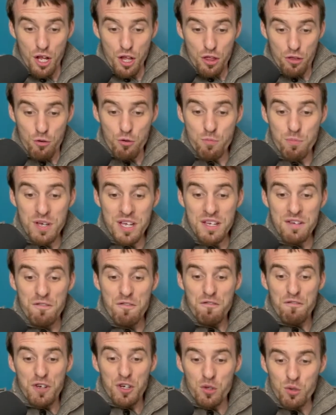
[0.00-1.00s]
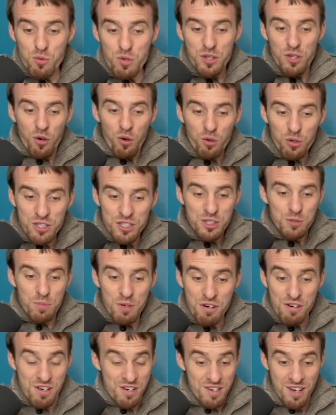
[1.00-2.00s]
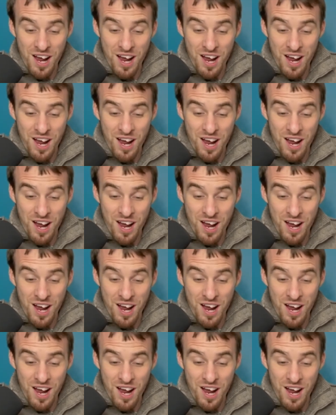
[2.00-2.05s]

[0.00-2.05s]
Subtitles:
through being filled with the Holy Spirit,